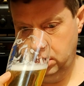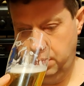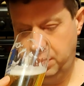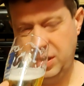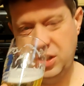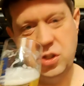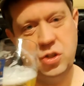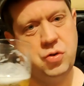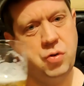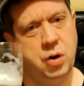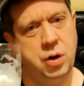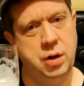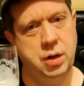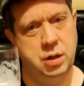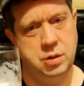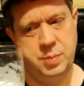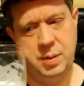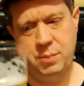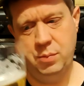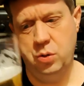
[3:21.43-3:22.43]
Bit stronger,
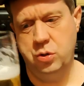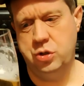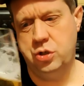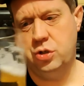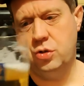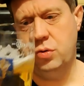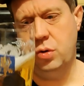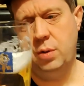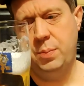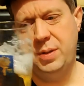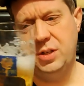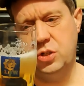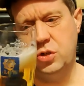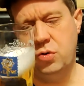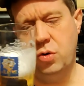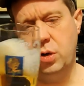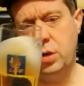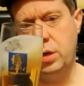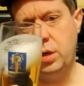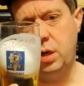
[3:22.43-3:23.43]
it's a bit
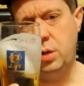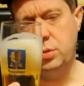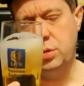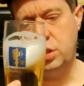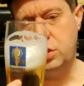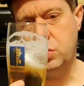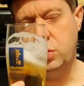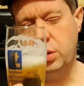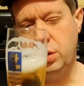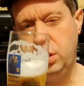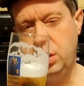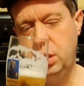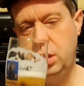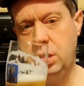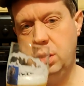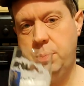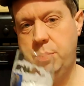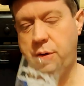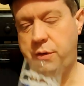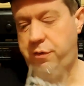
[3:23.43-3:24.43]
stronger nose this one,
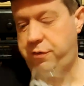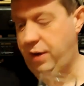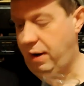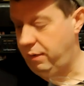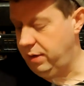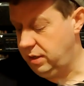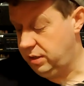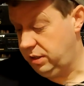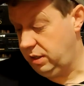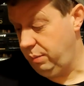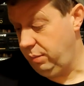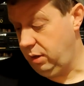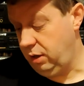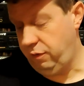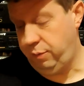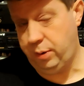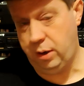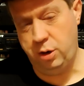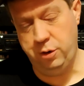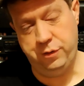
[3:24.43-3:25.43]
but very similar
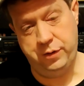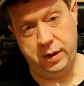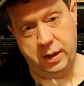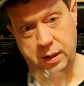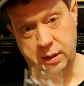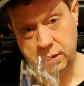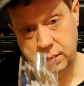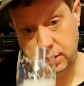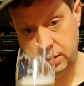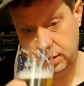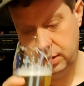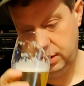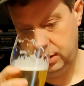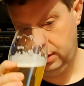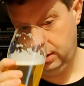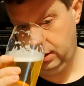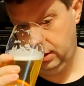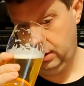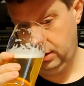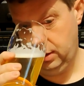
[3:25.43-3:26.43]
profile.
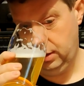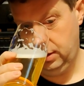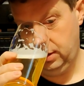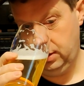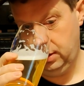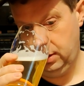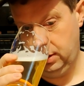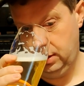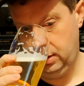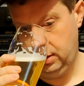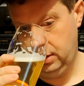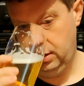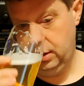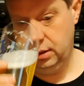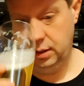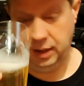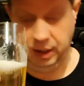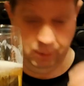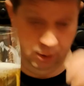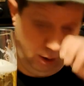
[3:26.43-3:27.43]

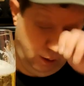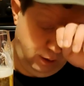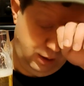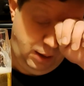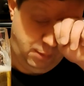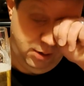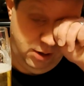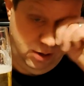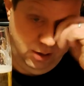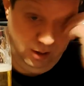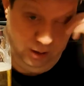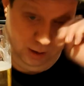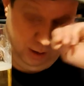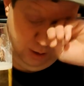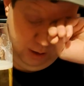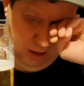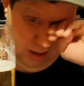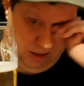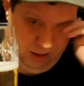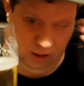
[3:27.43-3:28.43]
Okay, we've got lemon
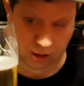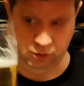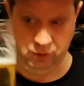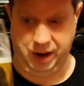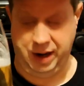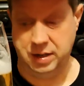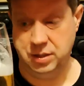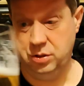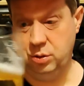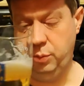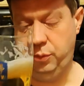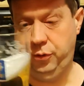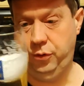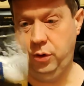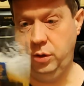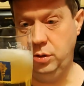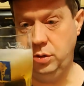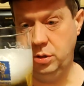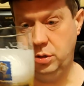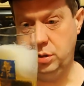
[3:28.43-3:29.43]
and grass up
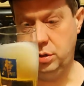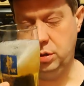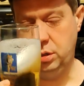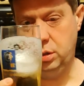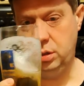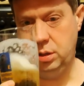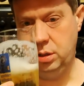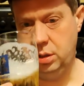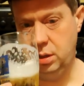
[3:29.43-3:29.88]
front,